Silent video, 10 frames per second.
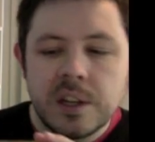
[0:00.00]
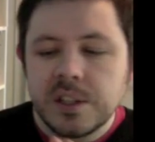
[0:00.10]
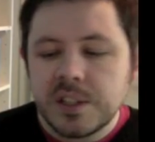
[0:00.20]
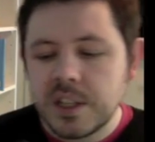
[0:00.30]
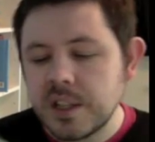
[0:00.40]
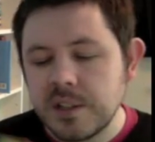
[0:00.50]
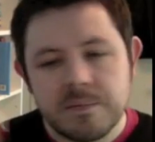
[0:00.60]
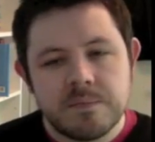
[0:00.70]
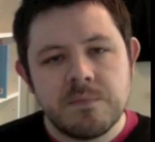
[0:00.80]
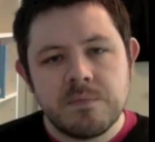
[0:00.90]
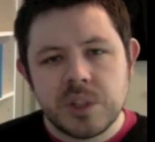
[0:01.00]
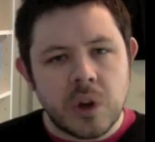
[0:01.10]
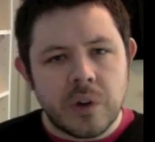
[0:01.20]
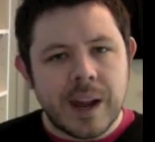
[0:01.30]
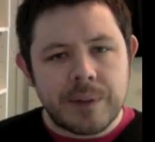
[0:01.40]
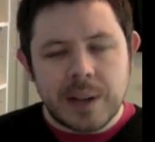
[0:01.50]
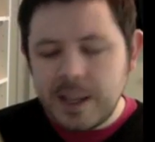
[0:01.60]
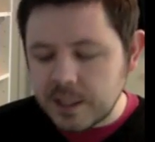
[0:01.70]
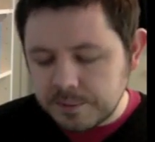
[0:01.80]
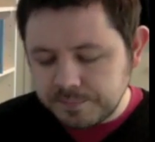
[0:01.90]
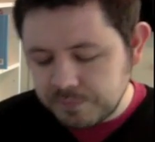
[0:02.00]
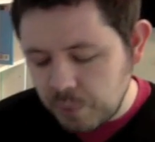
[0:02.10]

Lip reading: So you can store it how you like.